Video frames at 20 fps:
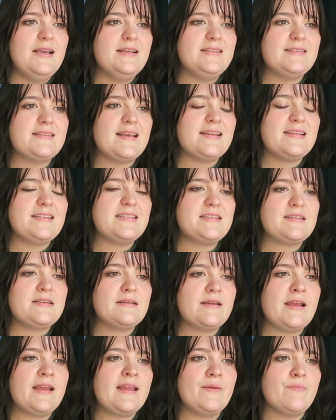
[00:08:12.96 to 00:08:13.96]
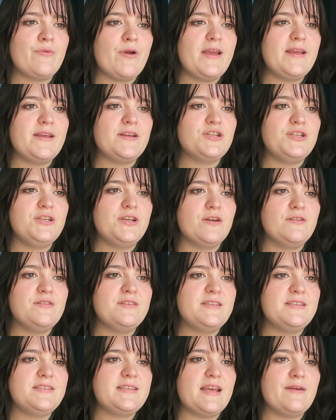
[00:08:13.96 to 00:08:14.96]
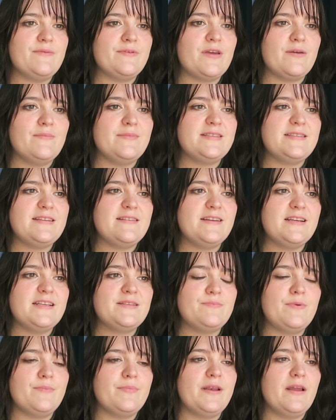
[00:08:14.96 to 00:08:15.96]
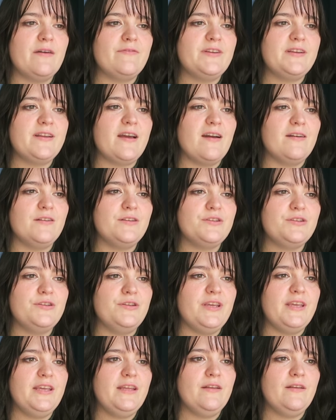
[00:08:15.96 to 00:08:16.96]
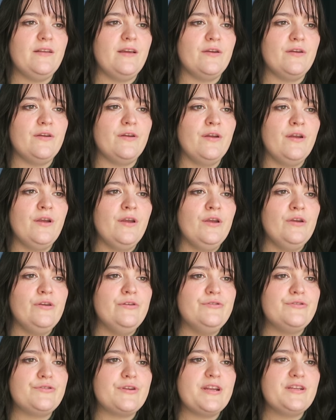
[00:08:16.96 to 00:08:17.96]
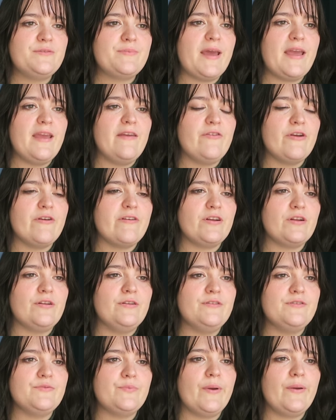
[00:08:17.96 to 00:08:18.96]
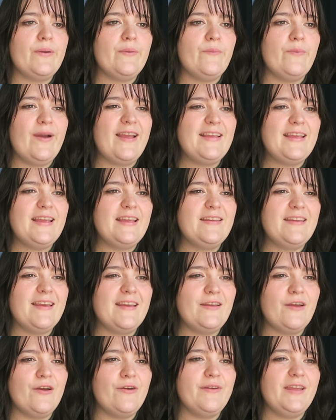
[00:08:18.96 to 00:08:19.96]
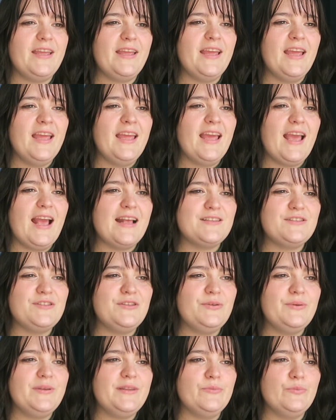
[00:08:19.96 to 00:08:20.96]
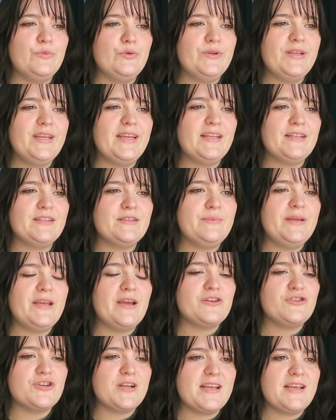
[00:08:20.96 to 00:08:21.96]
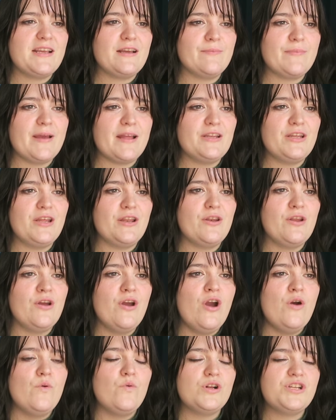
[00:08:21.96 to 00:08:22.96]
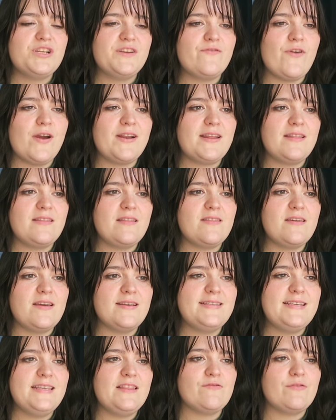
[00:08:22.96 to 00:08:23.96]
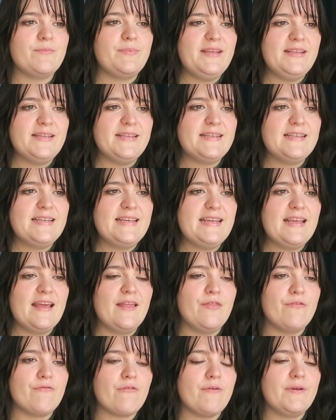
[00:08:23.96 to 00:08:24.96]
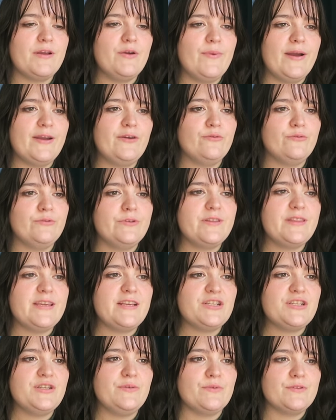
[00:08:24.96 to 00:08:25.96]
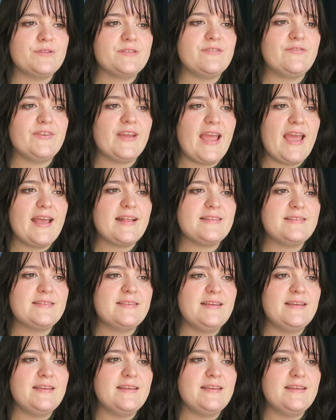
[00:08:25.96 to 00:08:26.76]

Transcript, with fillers: Deciding to take a break, she goes to stay with her mysterious but beloved aunt Yukino, whose strange behaviour includes waking Yayoi at 2 in the morning to be her drinking companion, watching Friday the 13th repeatedly and throwing away all the things she wants to forget.